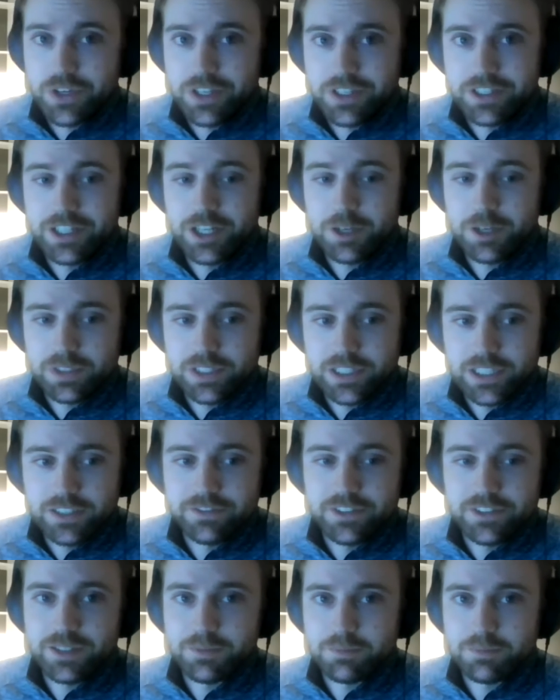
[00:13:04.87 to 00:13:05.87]
ended up
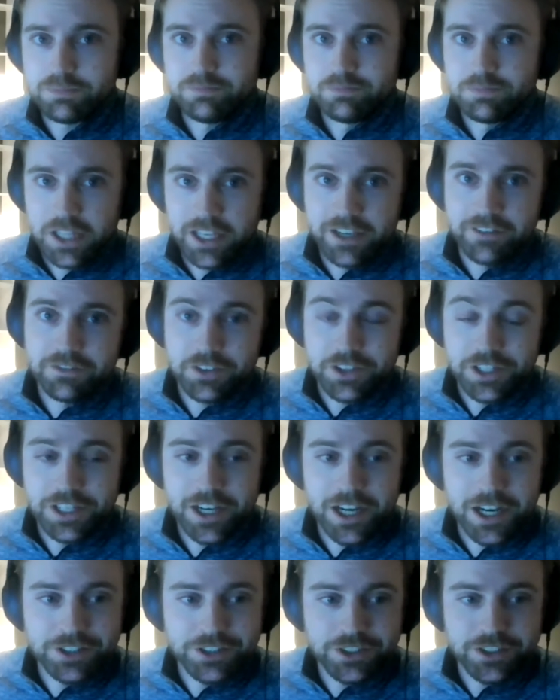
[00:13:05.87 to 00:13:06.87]
leaving and playing for the
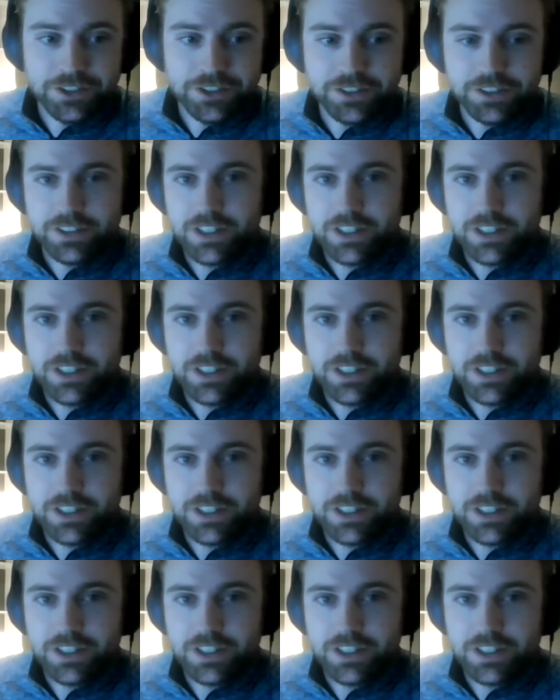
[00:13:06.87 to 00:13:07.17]
Dodgers,